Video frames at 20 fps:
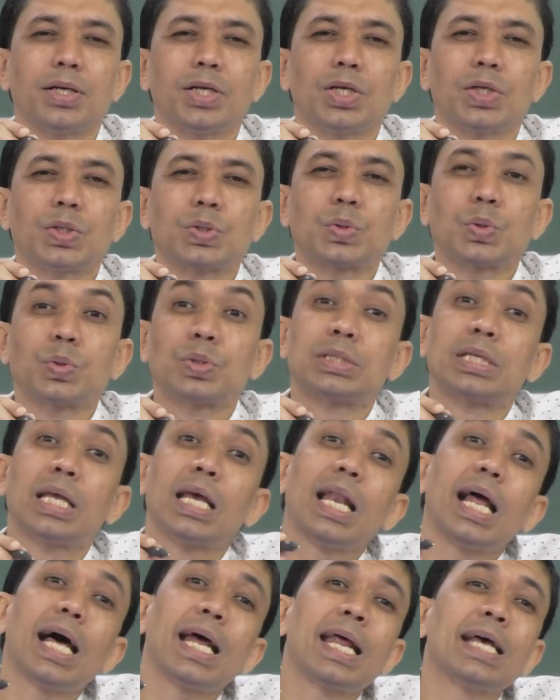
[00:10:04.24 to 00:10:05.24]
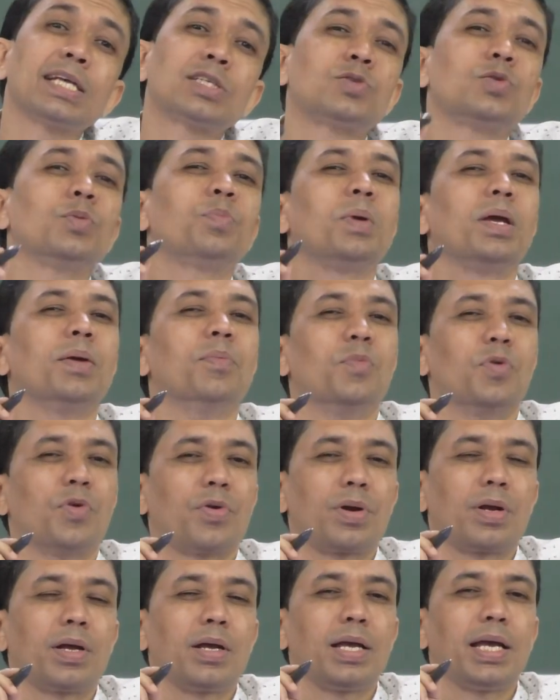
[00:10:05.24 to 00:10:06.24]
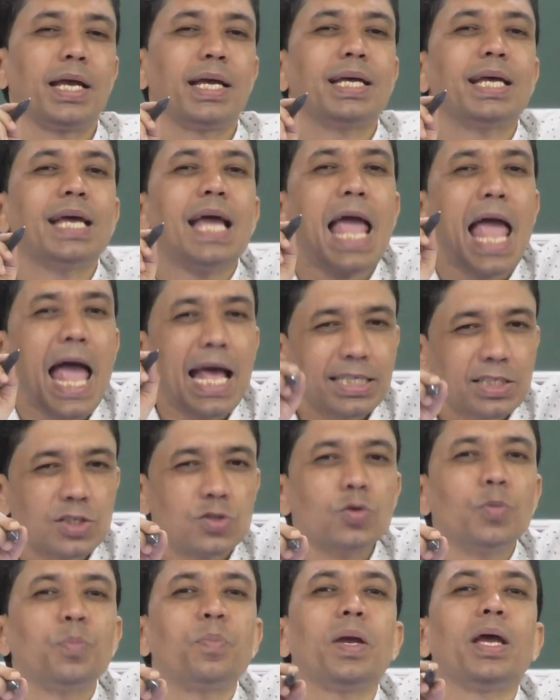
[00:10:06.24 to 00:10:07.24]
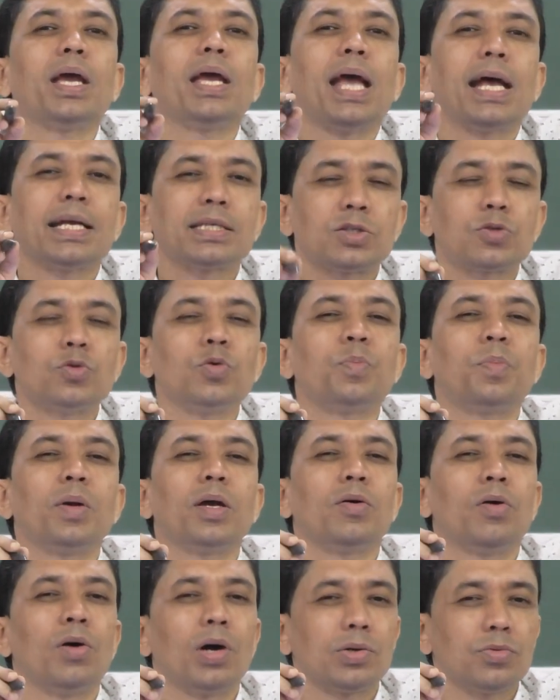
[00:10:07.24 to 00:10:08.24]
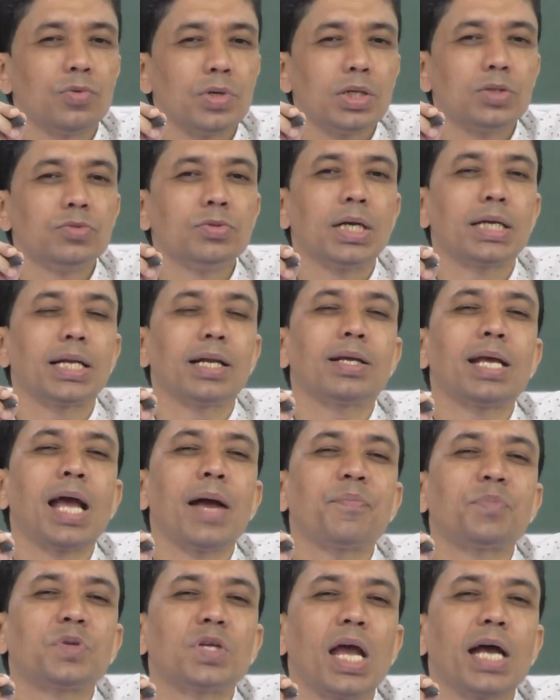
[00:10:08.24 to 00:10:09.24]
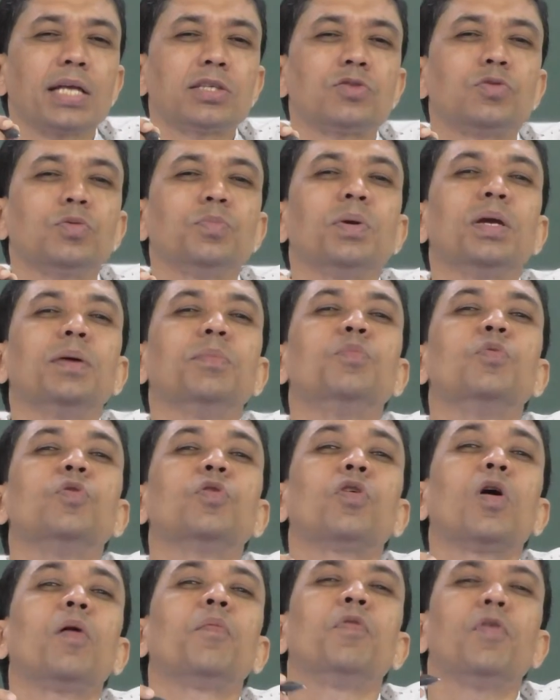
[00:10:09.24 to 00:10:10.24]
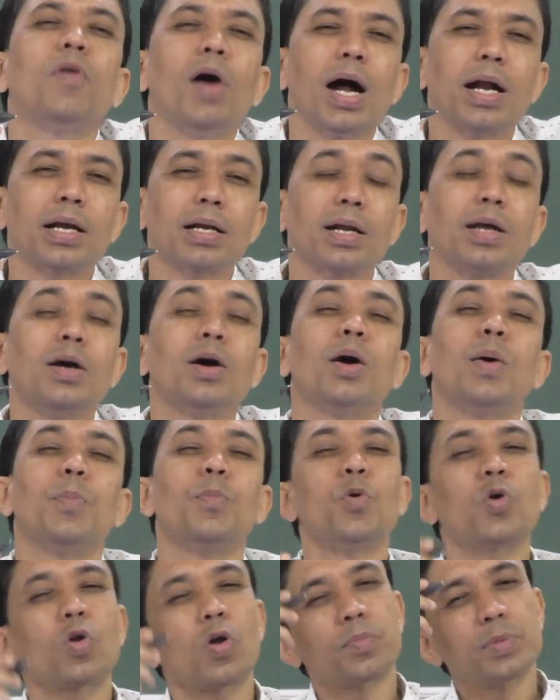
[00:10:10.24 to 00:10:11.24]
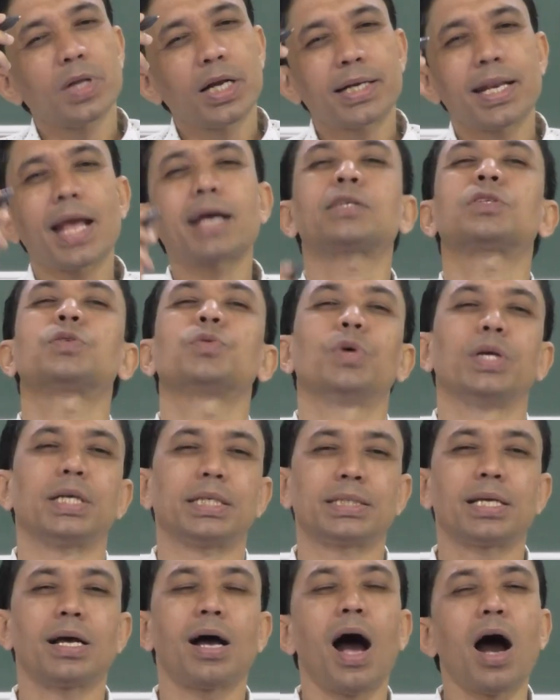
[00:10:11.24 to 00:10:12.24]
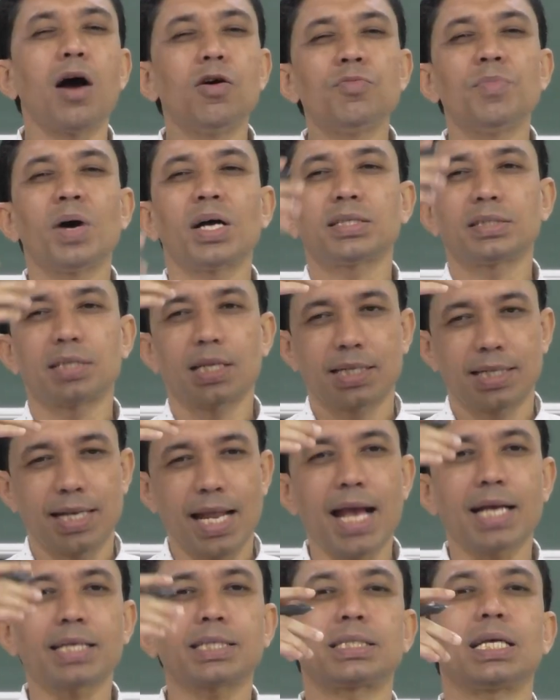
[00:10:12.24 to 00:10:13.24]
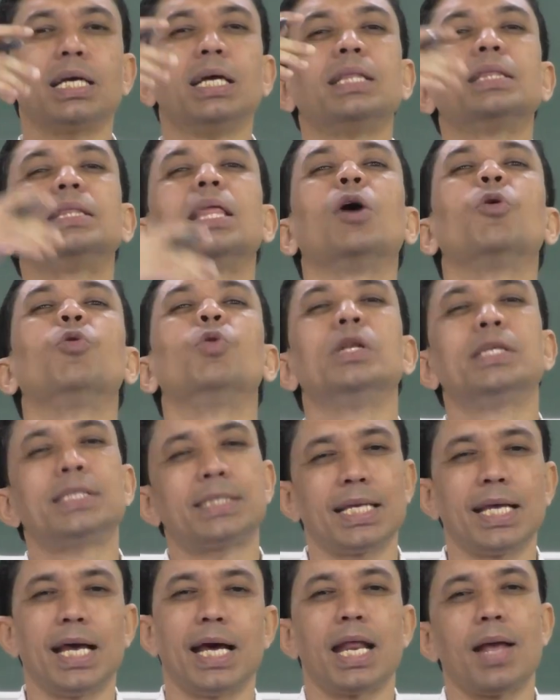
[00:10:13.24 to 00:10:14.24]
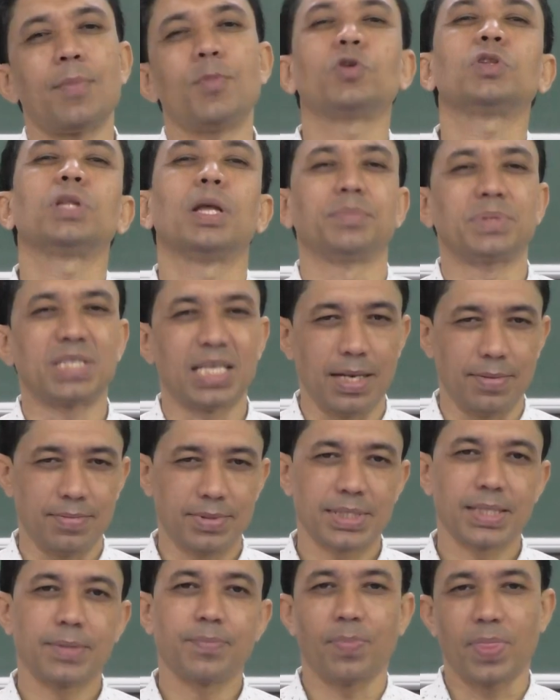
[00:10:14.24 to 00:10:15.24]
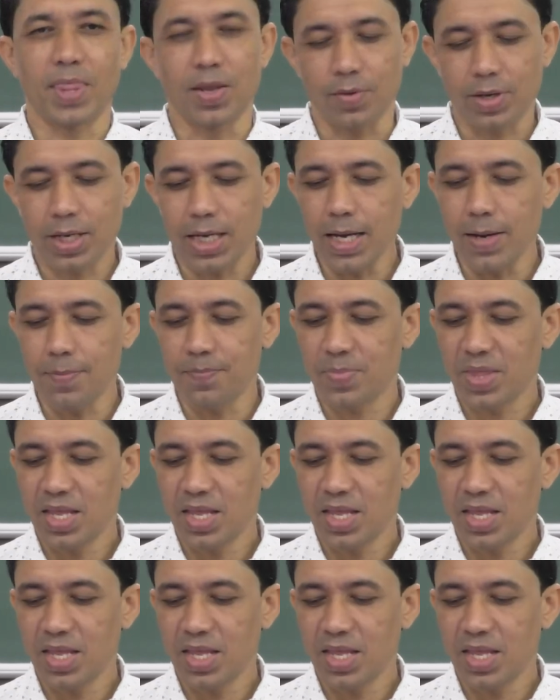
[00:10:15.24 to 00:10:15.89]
so seller has to pay more, has to pay, has to pay when we are telling has to pay more of what? More of the tax wedge, how much the tax they will share among themselves. Okay.